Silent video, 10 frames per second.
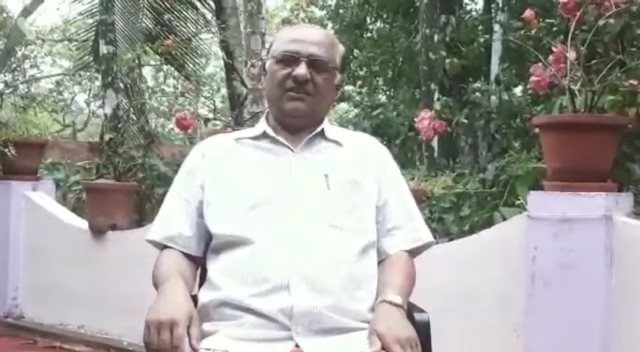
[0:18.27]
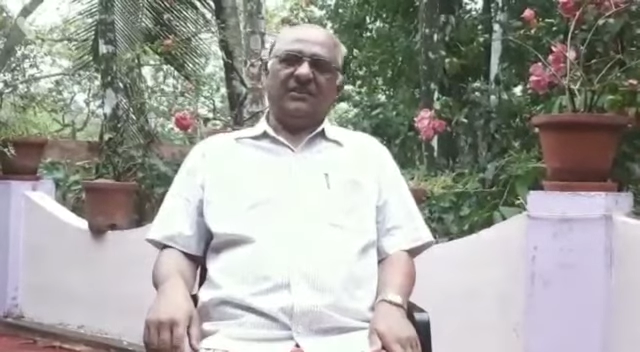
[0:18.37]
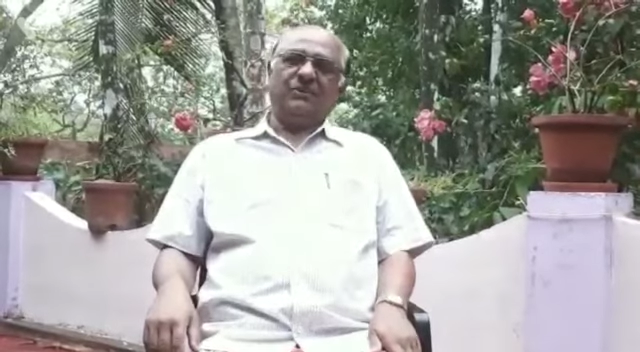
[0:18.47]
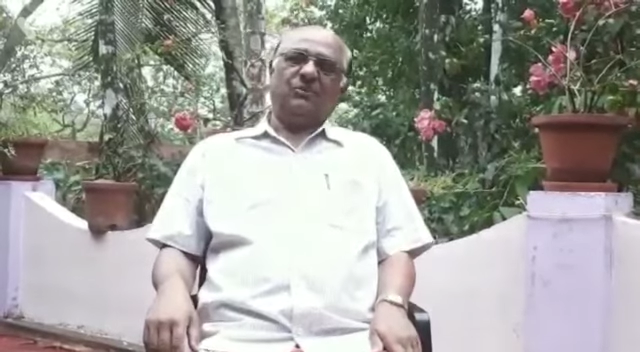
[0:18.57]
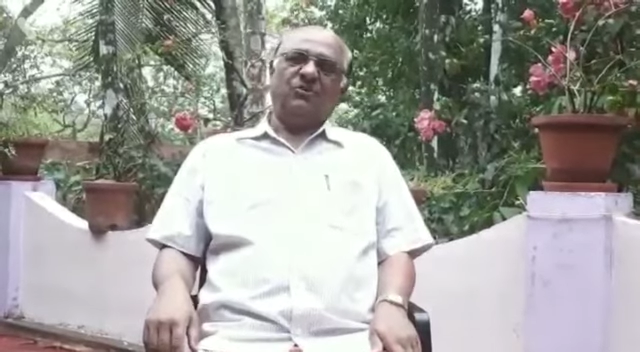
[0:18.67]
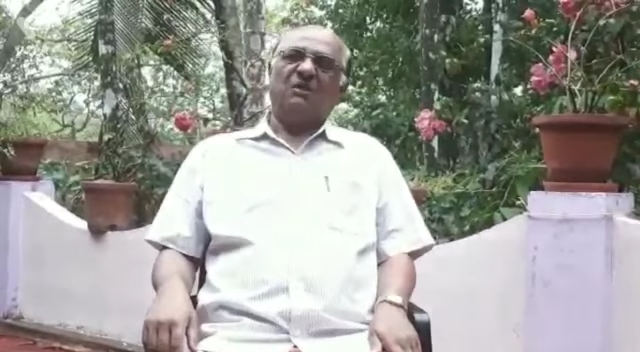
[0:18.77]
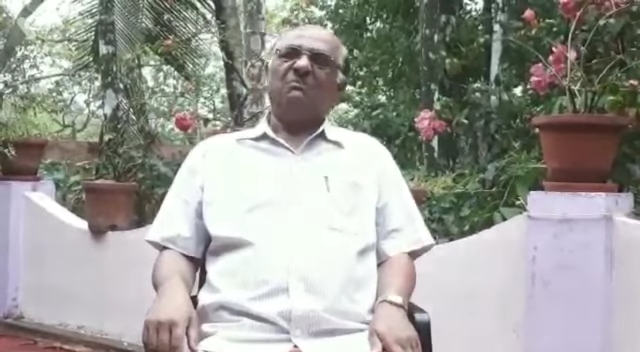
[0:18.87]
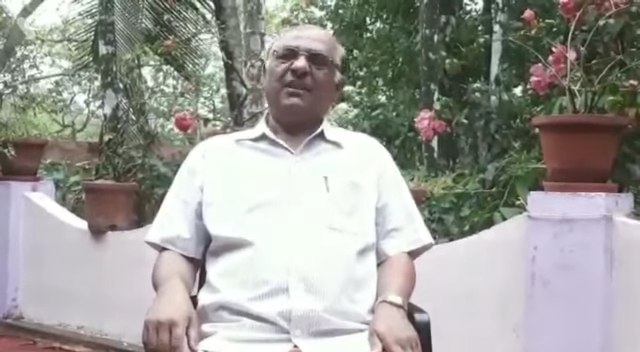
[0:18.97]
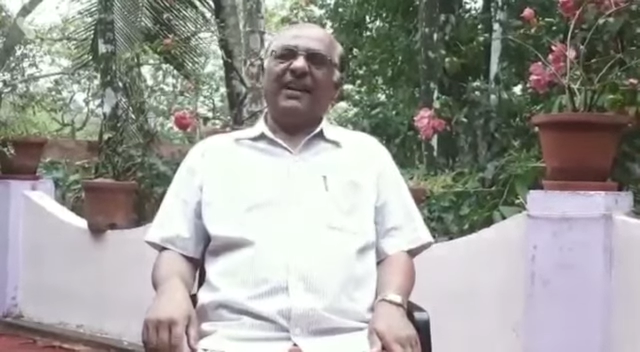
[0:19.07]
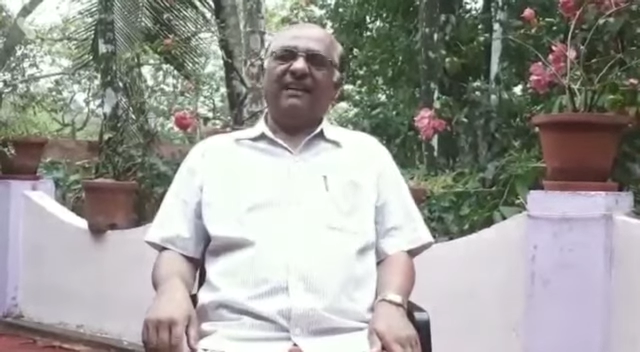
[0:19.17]
due to
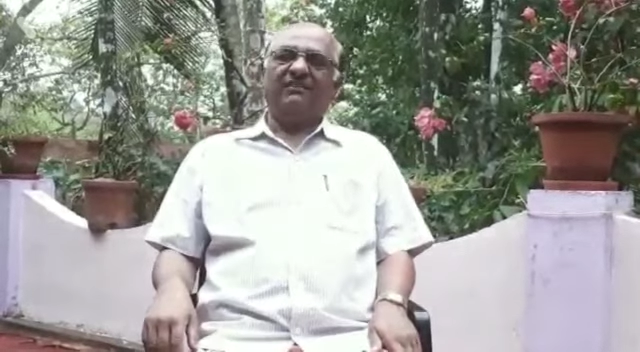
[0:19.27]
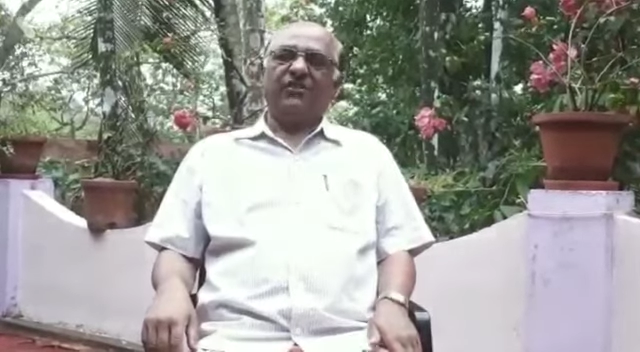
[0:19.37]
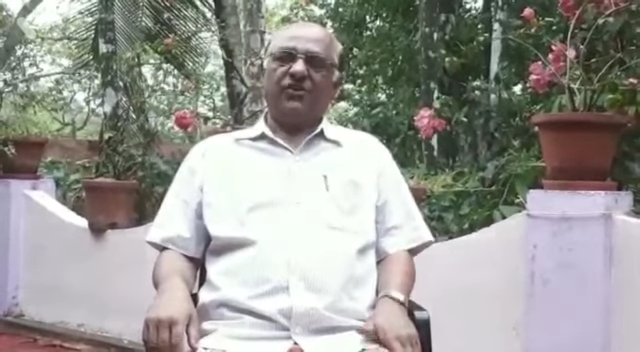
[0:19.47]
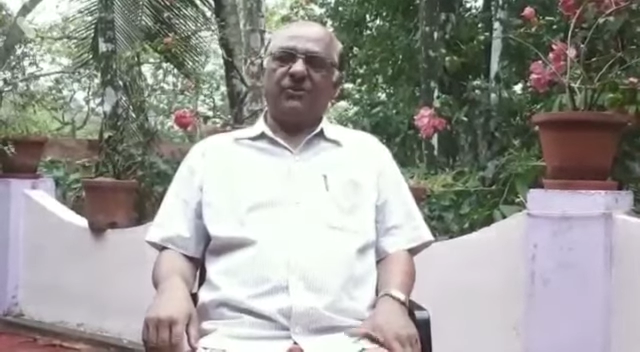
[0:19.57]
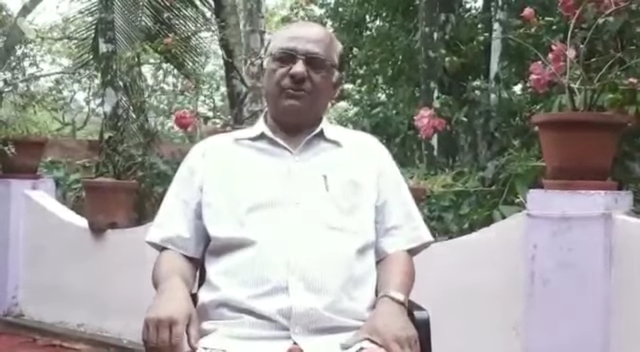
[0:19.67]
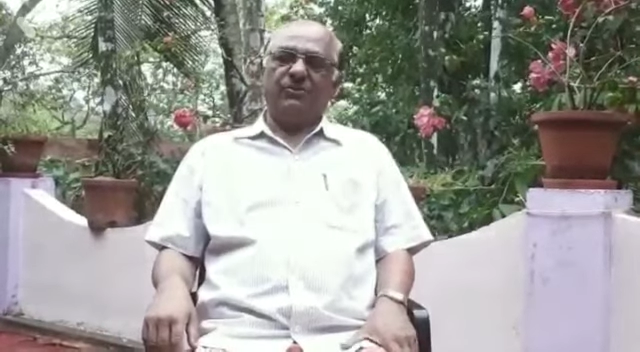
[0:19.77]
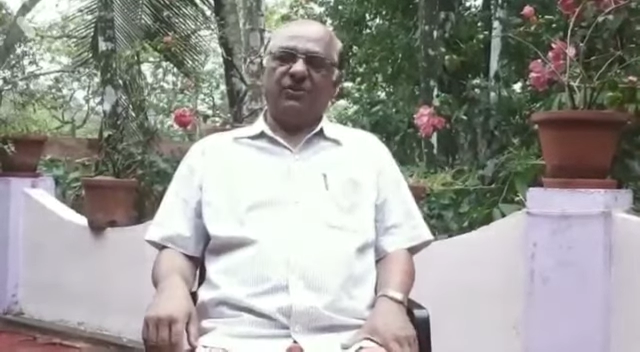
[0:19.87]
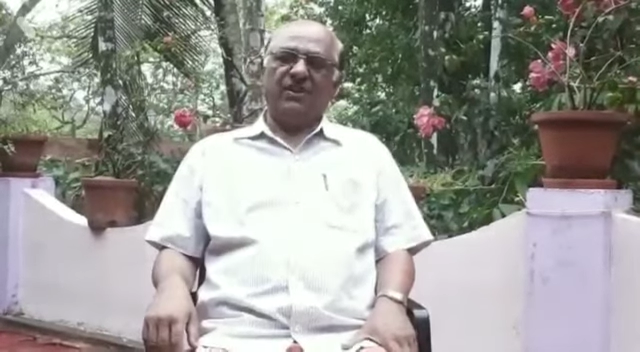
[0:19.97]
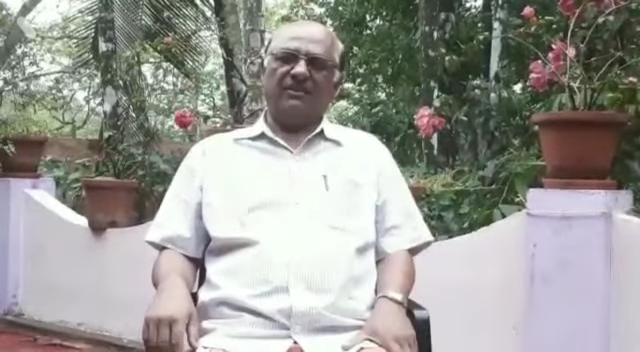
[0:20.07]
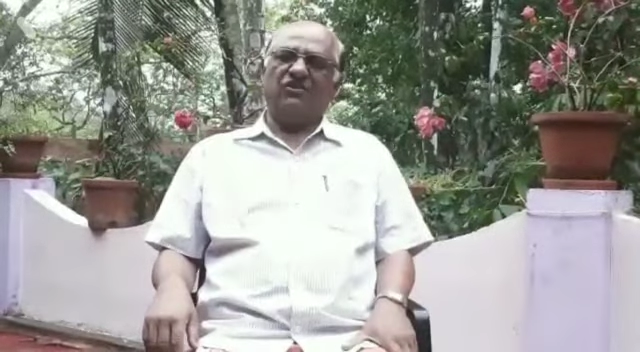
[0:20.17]
some health
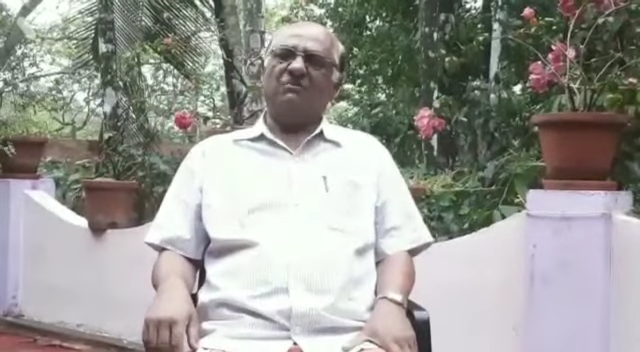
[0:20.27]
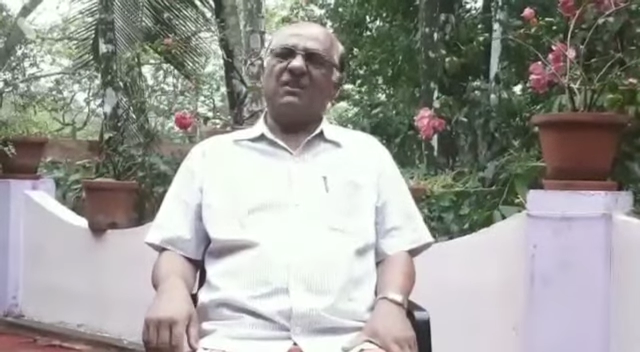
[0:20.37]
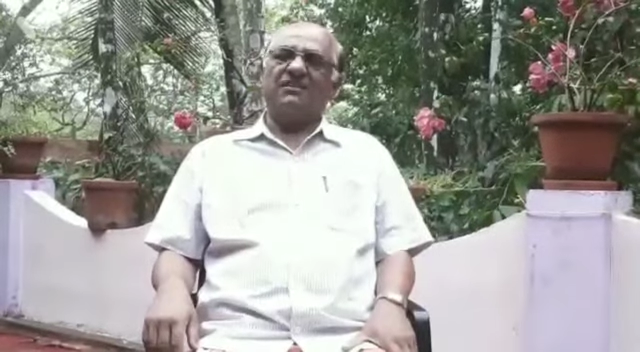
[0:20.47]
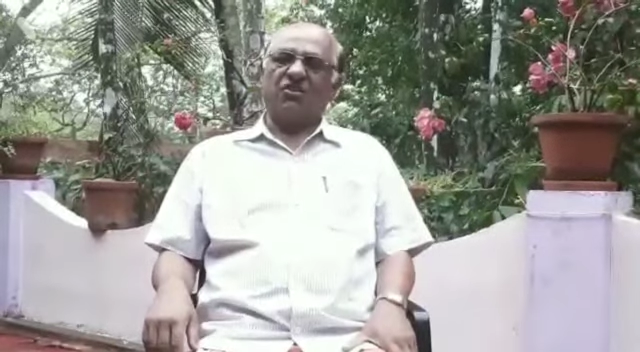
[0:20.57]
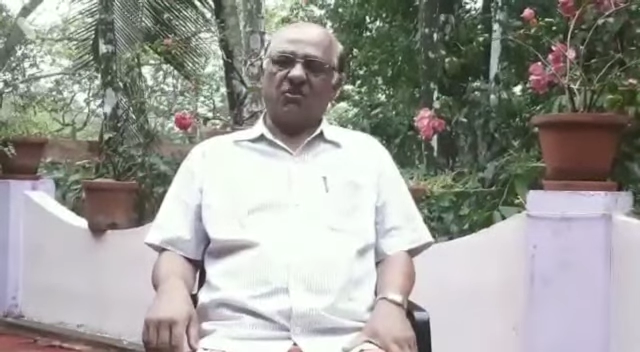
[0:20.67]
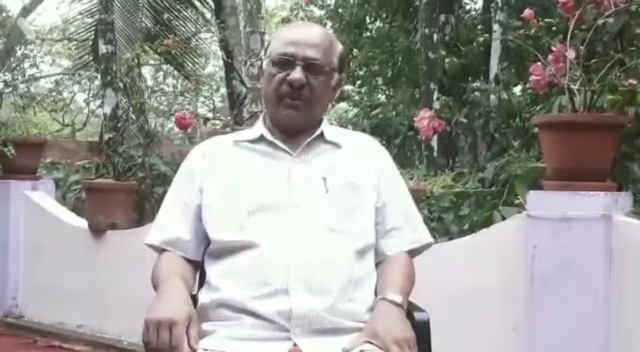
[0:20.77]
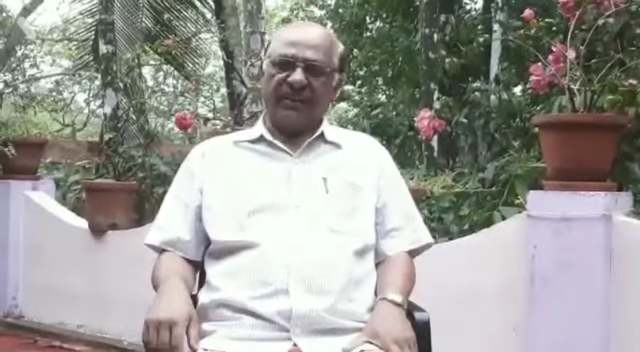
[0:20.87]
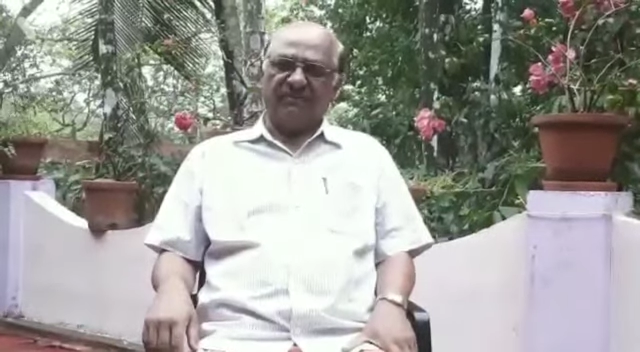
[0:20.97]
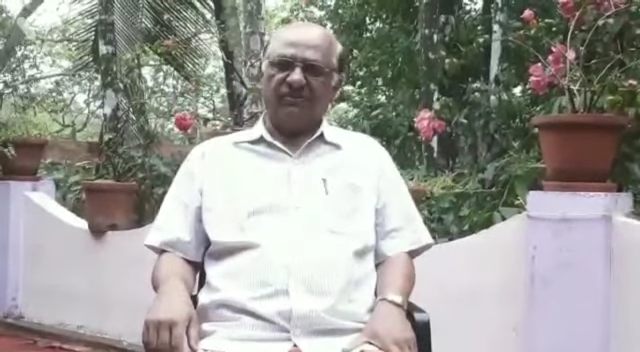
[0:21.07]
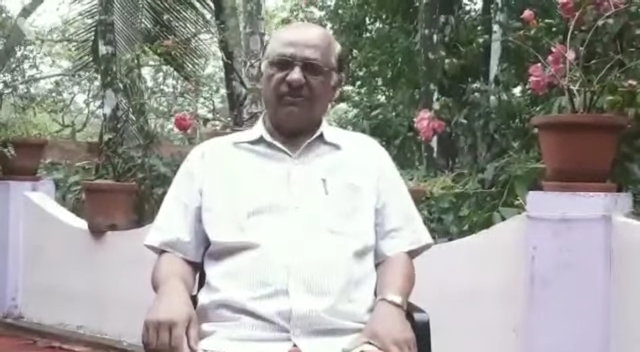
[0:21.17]
issues and some
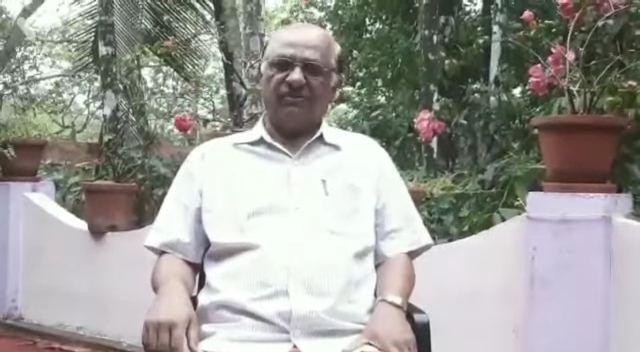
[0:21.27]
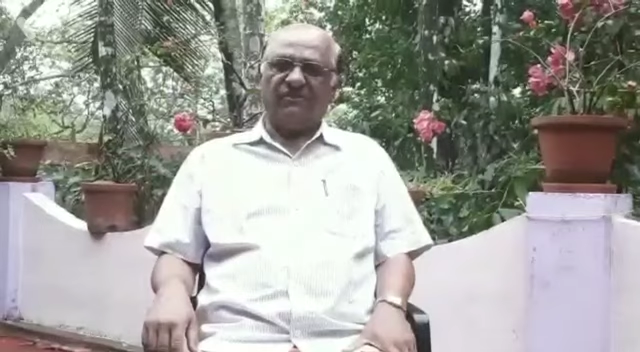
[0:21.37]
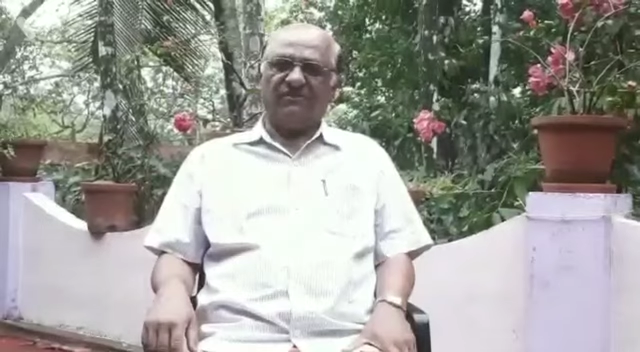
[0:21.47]
constraints.